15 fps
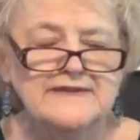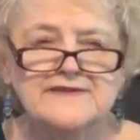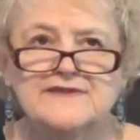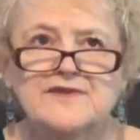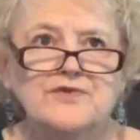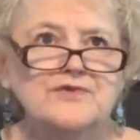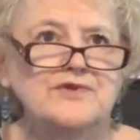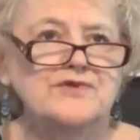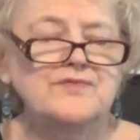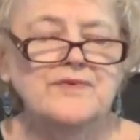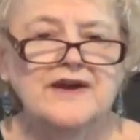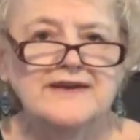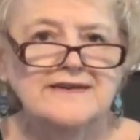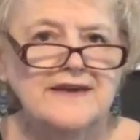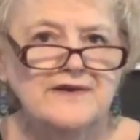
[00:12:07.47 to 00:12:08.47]
so good
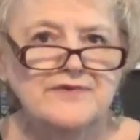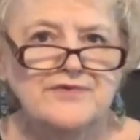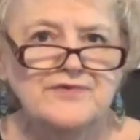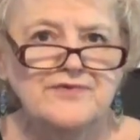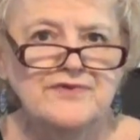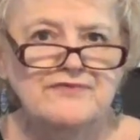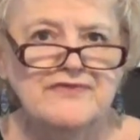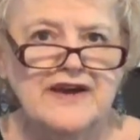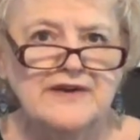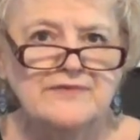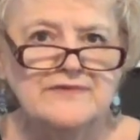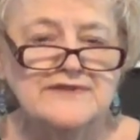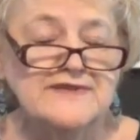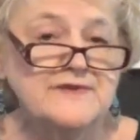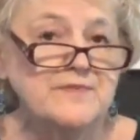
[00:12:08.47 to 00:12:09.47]
right now through the
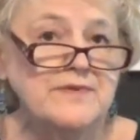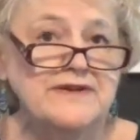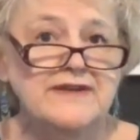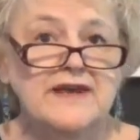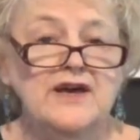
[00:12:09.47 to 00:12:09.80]
virus when